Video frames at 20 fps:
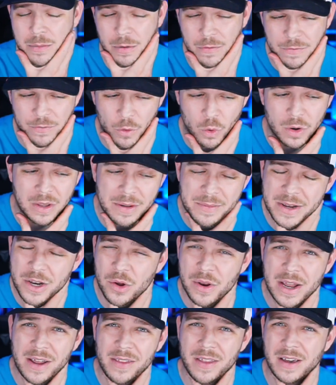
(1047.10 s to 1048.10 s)
in there before. Let me
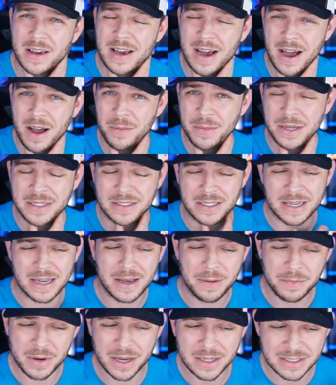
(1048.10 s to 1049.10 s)
know down in the comments.
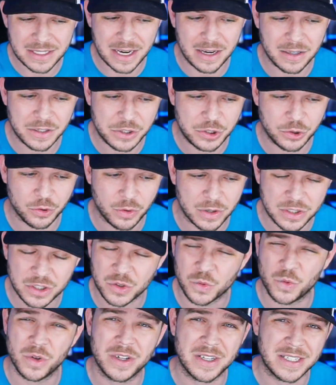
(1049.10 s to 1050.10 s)
I'm not entirely sure. I
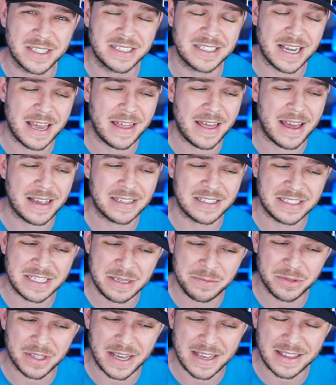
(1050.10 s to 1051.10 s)
just wanted to say that. It
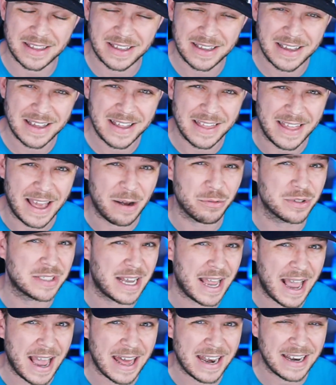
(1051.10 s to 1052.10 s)
seems like that was
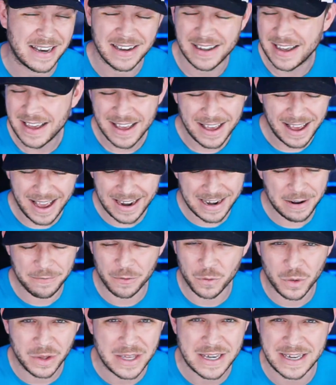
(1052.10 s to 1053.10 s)
added. I
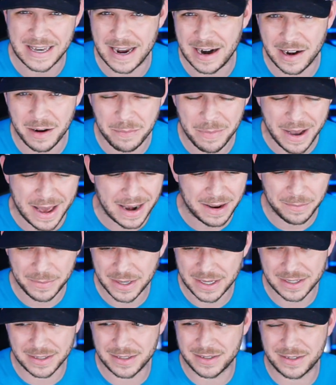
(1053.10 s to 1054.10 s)
never really cared about it
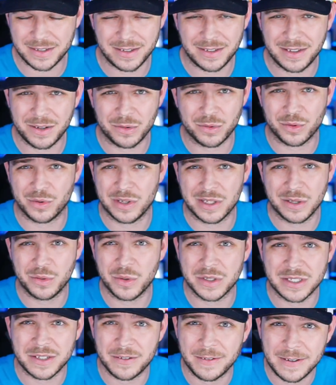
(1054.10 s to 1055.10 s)
because there really
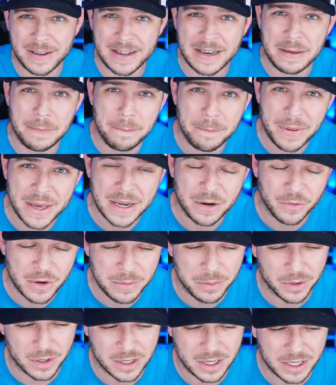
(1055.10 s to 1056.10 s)
wasn't any big
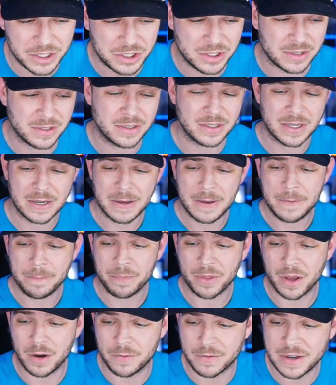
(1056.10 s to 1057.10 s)
repercussions
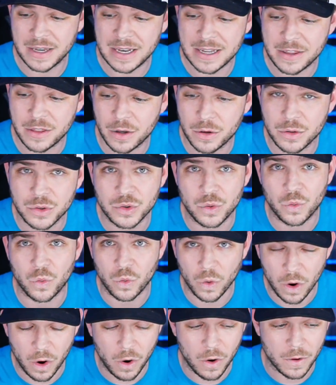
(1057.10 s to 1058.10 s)
of getting those
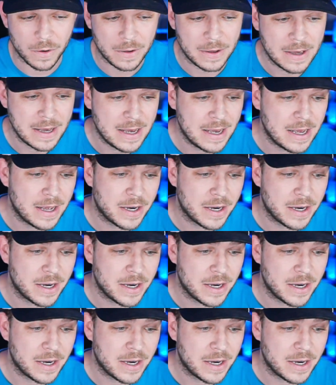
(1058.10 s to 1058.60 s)
wrong.